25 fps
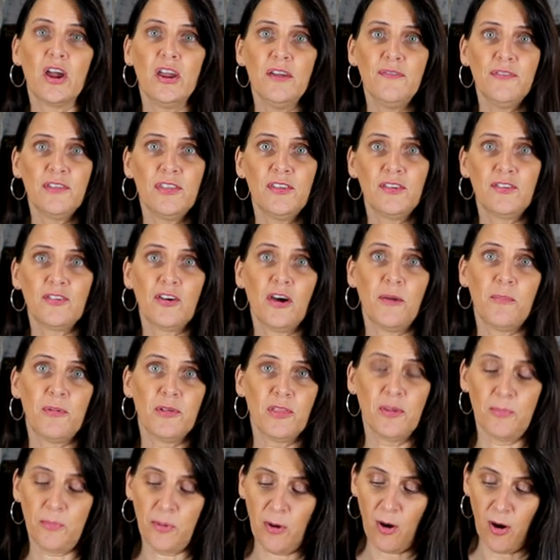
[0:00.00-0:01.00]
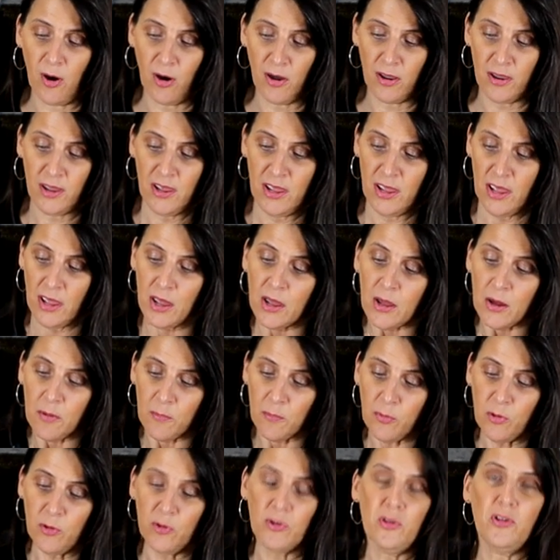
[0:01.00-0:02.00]
over the top of the pot,
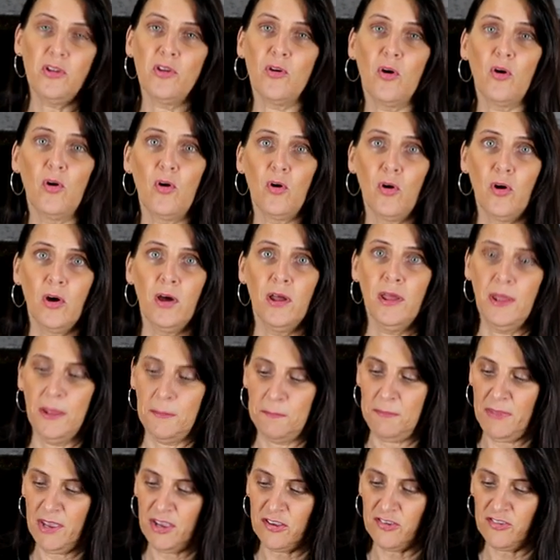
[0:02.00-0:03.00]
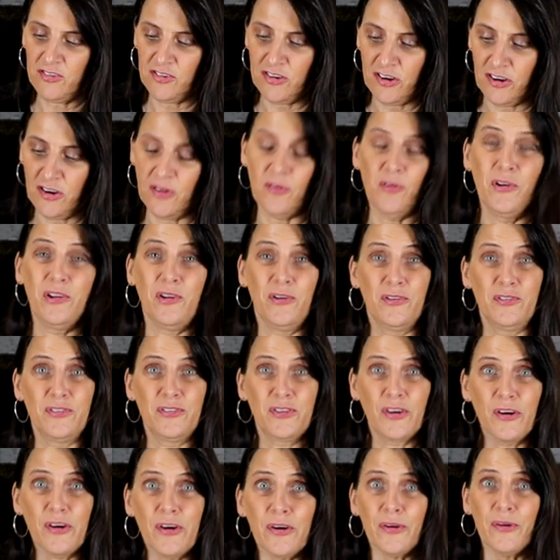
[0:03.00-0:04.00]
put your mixture or your
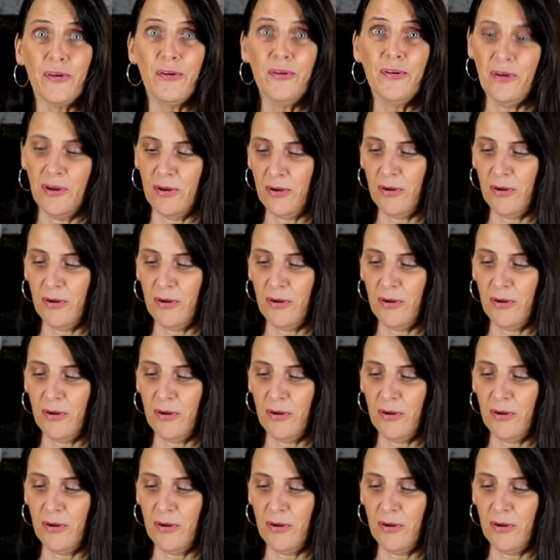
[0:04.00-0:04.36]
dough